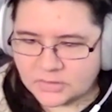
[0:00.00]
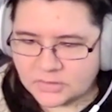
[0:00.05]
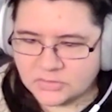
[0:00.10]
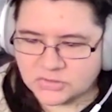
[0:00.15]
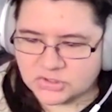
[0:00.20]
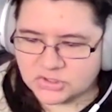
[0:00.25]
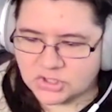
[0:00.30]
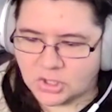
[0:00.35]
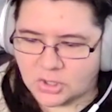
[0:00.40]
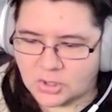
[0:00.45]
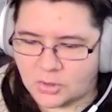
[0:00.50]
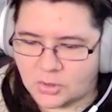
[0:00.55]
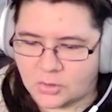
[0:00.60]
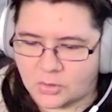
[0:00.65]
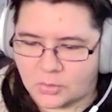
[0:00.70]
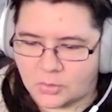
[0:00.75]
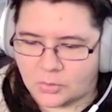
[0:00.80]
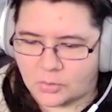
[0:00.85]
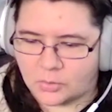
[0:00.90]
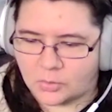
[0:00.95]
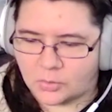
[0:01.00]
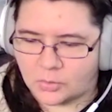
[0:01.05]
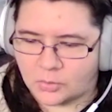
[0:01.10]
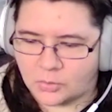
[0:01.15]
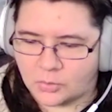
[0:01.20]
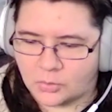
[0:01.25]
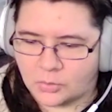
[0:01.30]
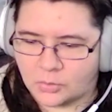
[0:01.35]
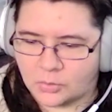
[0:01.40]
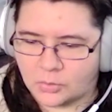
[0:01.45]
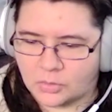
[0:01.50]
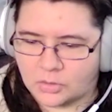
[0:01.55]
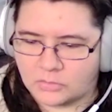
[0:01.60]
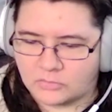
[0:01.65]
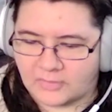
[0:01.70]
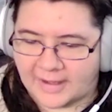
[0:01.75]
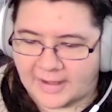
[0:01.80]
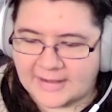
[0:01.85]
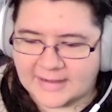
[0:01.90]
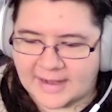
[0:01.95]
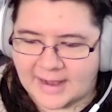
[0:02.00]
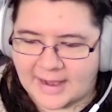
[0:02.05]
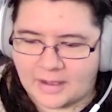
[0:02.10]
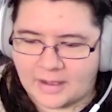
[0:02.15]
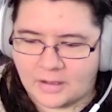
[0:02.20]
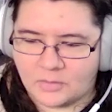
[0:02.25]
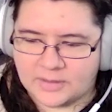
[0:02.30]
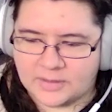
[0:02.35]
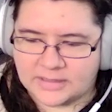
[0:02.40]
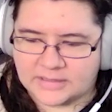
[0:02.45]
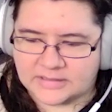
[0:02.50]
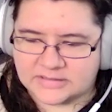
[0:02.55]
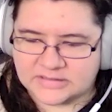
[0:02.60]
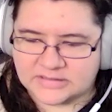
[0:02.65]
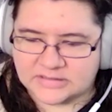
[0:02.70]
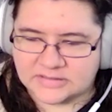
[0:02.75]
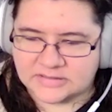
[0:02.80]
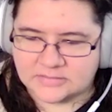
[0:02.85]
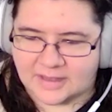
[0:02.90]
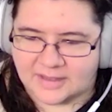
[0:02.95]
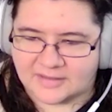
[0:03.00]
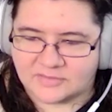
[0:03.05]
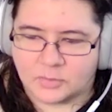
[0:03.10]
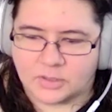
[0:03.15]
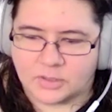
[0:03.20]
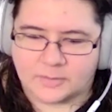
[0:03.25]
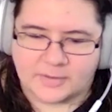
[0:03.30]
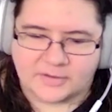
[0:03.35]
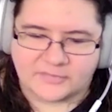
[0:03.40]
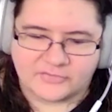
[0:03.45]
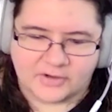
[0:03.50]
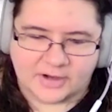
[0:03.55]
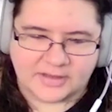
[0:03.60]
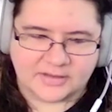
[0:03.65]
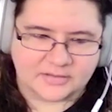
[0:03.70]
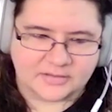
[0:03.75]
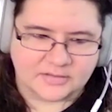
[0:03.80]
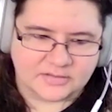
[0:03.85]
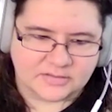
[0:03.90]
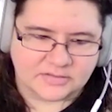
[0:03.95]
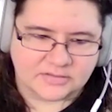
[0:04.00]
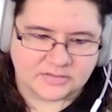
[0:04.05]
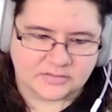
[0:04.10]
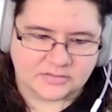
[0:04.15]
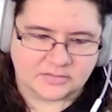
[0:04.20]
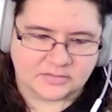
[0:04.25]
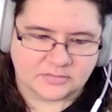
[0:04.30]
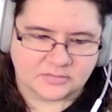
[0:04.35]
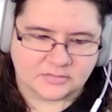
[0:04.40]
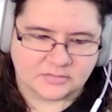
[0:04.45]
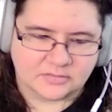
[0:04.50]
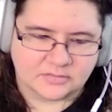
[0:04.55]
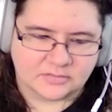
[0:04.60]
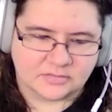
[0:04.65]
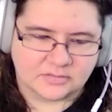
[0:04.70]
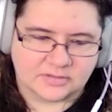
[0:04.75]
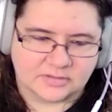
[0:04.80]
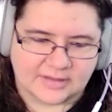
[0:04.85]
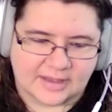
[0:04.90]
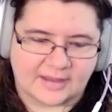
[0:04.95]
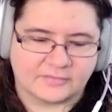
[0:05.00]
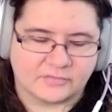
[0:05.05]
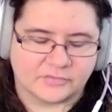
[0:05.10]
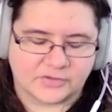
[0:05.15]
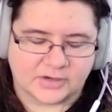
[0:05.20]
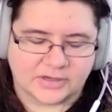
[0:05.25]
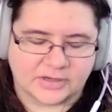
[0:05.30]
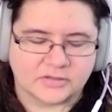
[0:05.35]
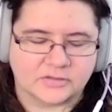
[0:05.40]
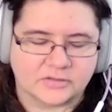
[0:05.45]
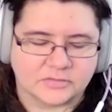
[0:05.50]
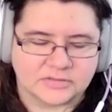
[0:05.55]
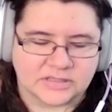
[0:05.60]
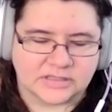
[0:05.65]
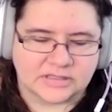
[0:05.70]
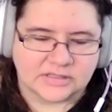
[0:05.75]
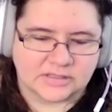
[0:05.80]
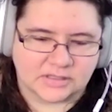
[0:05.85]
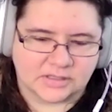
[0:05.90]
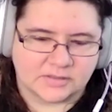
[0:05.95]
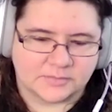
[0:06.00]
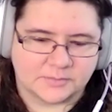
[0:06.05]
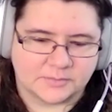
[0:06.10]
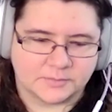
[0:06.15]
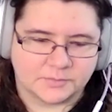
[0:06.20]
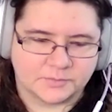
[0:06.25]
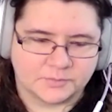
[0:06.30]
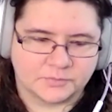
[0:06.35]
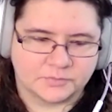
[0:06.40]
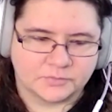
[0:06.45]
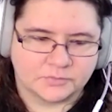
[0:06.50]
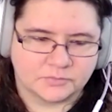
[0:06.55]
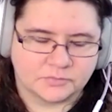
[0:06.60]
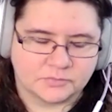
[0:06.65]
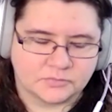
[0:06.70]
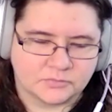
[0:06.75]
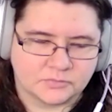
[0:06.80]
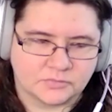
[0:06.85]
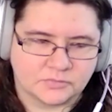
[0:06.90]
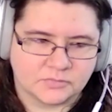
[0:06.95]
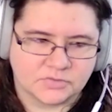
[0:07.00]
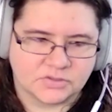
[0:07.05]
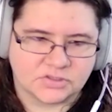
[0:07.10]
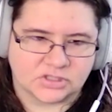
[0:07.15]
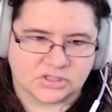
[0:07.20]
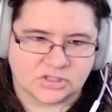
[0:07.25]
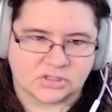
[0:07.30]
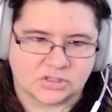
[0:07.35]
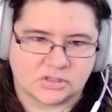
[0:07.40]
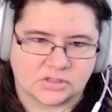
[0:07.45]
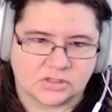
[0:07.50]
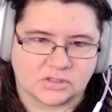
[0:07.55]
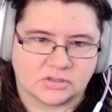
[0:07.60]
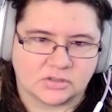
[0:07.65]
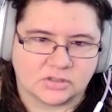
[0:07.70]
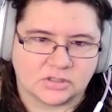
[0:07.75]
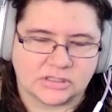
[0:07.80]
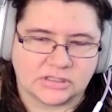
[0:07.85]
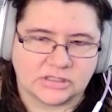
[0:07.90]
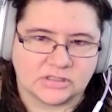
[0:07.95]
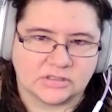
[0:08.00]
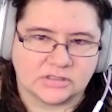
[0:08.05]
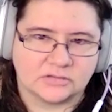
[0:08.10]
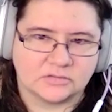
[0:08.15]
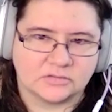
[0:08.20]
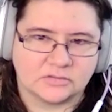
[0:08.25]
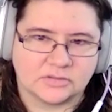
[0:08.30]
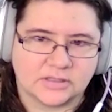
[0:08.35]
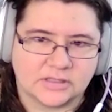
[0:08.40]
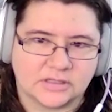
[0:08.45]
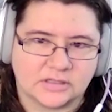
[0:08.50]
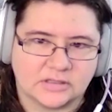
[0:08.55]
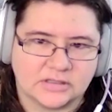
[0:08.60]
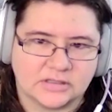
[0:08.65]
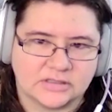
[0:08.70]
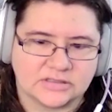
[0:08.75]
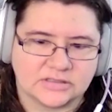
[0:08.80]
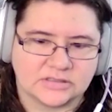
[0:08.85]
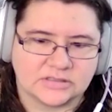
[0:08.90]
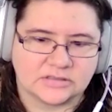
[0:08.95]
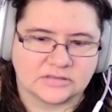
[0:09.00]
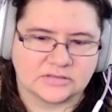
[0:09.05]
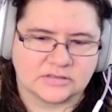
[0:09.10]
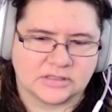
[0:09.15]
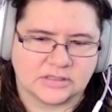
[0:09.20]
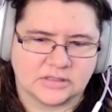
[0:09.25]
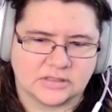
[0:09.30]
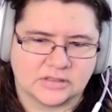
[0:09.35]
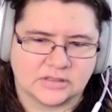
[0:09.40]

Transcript: So right now it's, as one of my friends, because I have a friend who's in security analyst, I